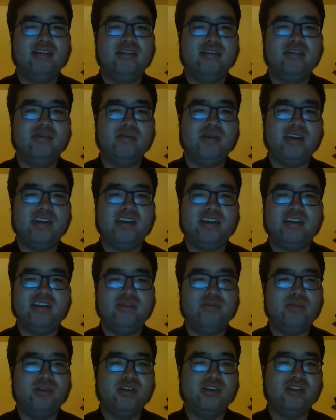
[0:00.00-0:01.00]
Too bad he
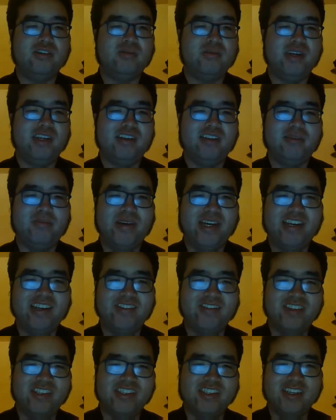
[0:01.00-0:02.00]
couldn't participate in the Battle
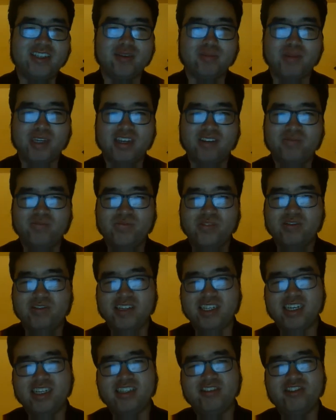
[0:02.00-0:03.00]
of the Chesapeake.
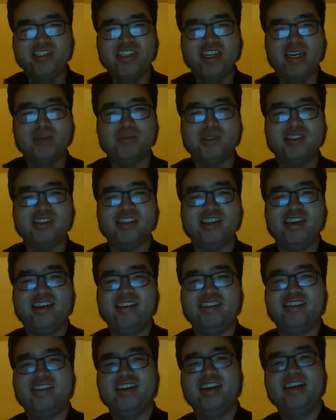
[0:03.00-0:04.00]
We'll get to his absence
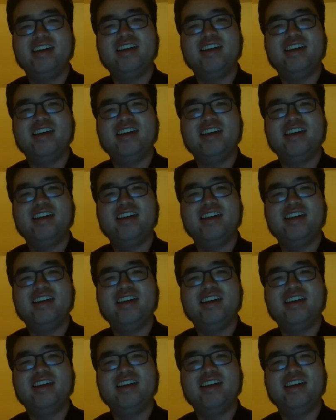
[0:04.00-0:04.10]
later.